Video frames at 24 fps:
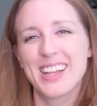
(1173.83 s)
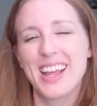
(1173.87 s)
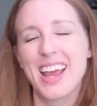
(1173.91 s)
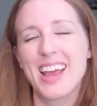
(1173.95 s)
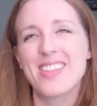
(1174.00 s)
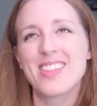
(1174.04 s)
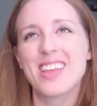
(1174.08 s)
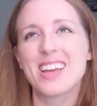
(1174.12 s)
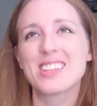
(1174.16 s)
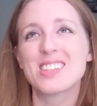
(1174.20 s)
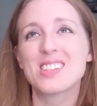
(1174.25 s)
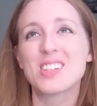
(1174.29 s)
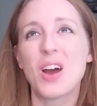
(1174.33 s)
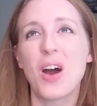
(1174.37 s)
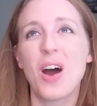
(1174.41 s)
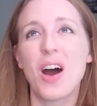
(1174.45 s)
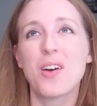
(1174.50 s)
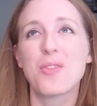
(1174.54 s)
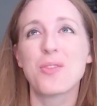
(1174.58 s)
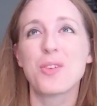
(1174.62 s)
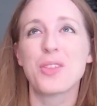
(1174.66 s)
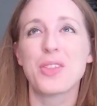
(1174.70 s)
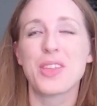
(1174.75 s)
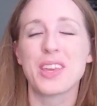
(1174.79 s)
And
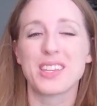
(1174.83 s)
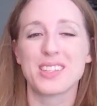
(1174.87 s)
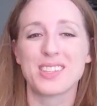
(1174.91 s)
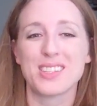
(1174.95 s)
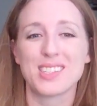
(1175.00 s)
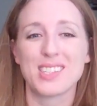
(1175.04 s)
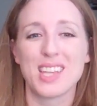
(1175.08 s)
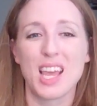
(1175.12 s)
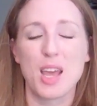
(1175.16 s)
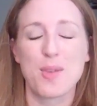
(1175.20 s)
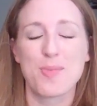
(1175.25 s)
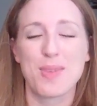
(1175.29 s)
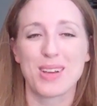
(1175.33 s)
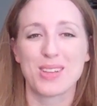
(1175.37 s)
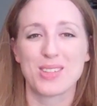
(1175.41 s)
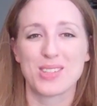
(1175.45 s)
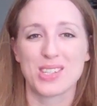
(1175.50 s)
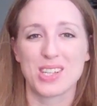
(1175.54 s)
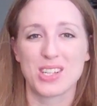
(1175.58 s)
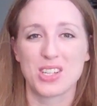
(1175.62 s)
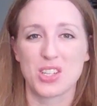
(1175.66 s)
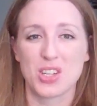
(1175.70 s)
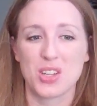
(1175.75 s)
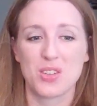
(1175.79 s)
that's an awful thing to
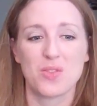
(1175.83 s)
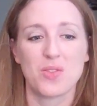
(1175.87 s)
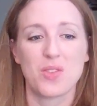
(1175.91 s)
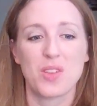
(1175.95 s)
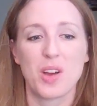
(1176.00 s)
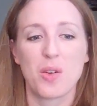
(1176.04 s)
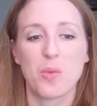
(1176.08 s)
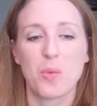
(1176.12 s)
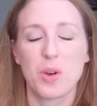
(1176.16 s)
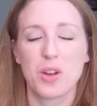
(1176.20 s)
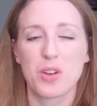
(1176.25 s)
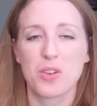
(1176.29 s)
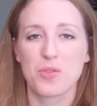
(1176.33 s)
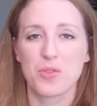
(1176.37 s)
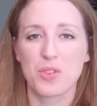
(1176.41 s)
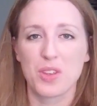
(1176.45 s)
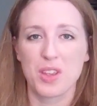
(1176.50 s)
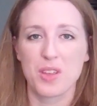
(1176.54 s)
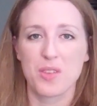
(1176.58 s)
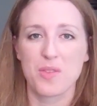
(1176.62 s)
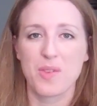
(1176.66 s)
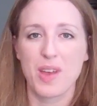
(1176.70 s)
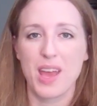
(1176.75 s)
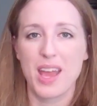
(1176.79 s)
say about such a
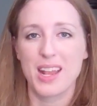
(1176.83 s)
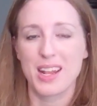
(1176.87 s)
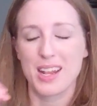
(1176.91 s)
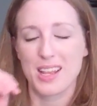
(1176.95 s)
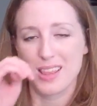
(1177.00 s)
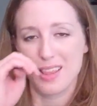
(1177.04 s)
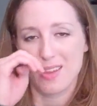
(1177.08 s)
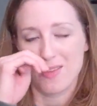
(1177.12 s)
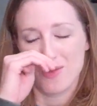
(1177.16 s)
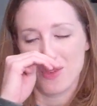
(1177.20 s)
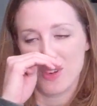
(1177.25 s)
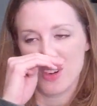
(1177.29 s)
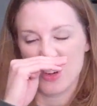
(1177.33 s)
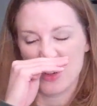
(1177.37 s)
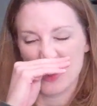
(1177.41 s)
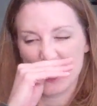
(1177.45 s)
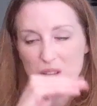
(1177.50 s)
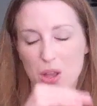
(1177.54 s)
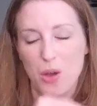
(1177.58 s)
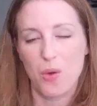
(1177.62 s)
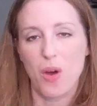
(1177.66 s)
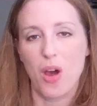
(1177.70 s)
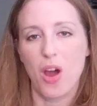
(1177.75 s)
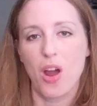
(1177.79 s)
wonderful event, and
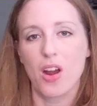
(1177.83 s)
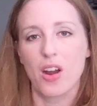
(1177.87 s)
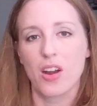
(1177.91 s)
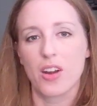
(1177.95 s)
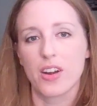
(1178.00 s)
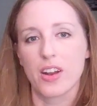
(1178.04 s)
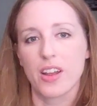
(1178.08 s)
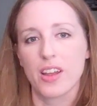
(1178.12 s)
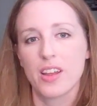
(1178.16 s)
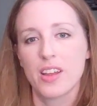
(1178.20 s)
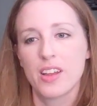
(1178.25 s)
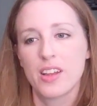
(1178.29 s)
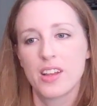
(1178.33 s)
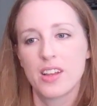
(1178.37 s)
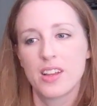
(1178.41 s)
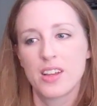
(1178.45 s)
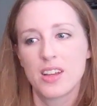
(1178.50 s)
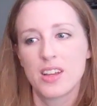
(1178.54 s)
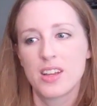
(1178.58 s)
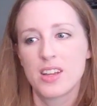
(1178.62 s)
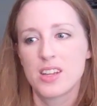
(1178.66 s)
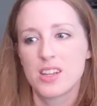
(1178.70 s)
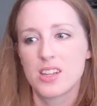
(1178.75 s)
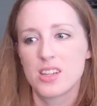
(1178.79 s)
they've worked so hard
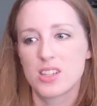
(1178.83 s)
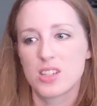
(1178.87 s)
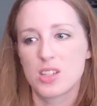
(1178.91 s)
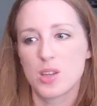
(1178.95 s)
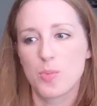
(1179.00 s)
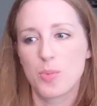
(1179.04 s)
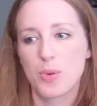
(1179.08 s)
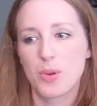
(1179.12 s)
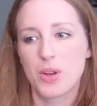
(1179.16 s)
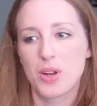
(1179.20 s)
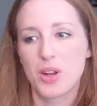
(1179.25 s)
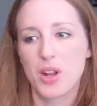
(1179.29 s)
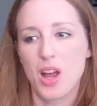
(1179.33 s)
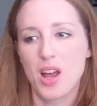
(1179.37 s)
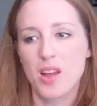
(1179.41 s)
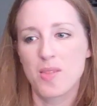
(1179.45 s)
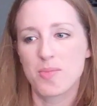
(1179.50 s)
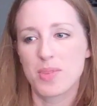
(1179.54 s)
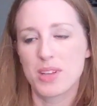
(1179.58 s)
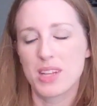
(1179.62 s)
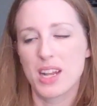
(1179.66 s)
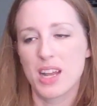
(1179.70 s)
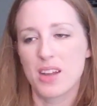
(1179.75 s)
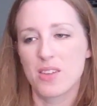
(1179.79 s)
to
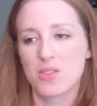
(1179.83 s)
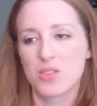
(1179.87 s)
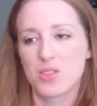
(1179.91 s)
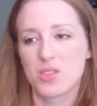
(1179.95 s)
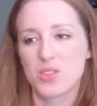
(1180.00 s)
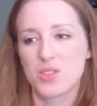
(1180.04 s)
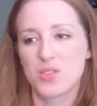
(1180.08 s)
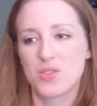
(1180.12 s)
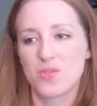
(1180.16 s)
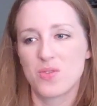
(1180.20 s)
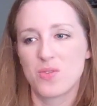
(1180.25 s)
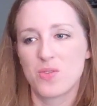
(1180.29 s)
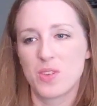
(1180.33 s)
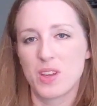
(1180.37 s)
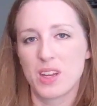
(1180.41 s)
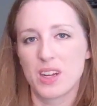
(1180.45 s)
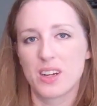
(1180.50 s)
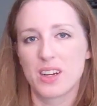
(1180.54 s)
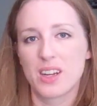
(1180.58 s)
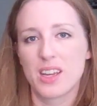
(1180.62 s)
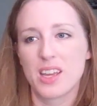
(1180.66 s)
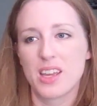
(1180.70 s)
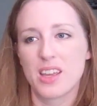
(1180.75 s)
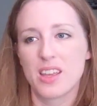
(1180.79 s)
put it on, but I was
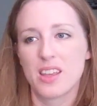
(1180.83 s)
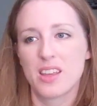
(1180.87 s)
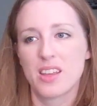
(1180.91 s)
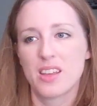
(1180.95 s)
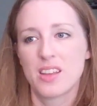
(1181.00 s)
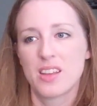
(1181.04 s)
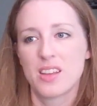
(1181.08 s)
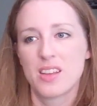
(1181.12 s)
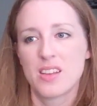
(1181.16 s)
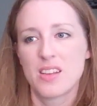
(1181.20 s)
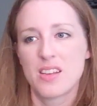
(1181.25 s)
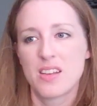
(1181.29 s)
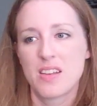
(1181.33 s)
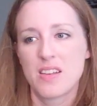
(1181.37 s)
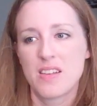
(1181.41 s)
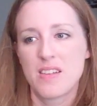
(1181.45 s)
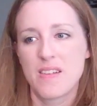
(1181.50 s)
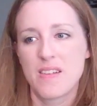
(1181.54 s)
very,